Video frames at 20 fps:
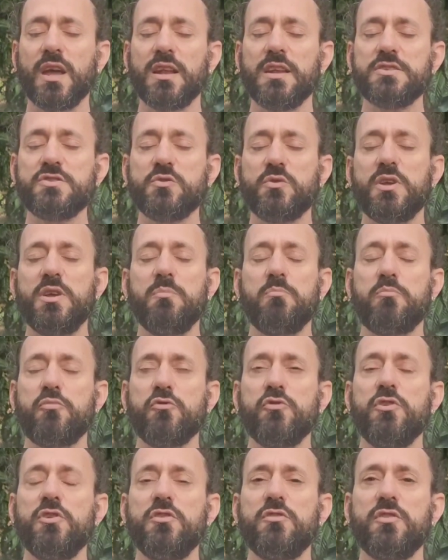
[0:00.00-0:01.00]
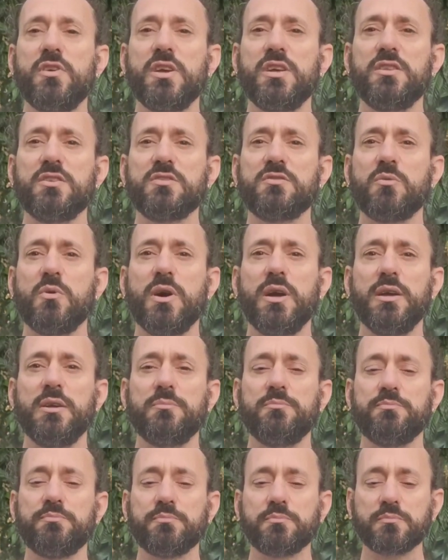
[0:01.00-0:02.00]
And as you keep breathing in this way,
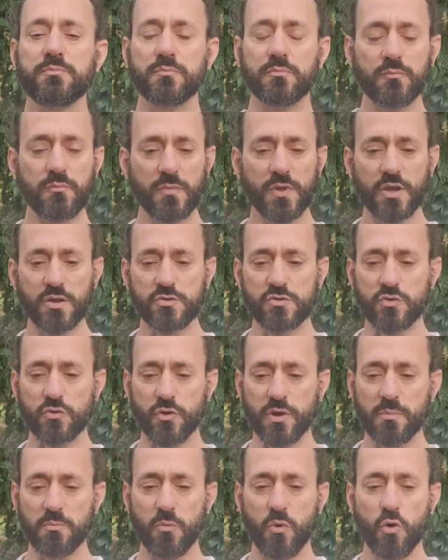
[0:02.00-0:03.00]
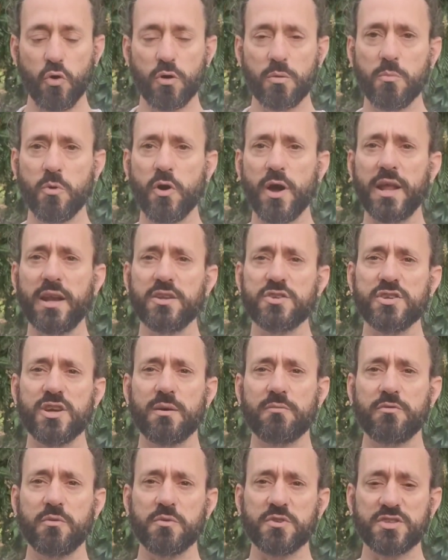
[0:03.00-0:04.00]
drawing more and more energy
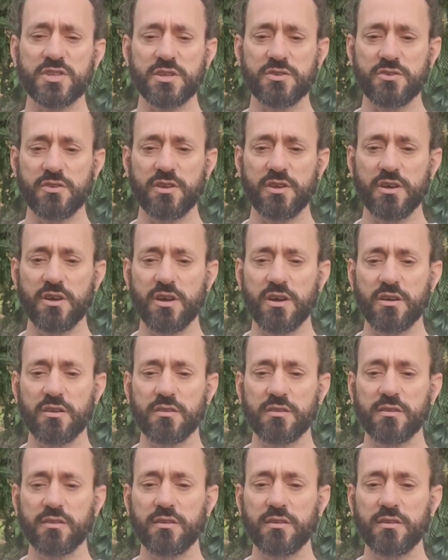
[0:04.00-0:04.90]
up from the center of the earth,